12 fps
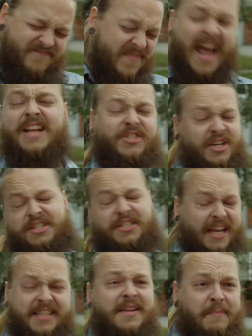That just
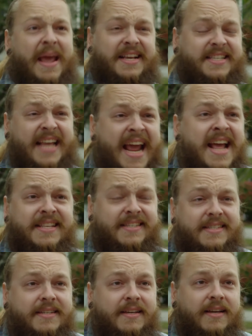doesn't make
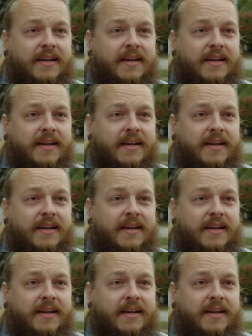sense.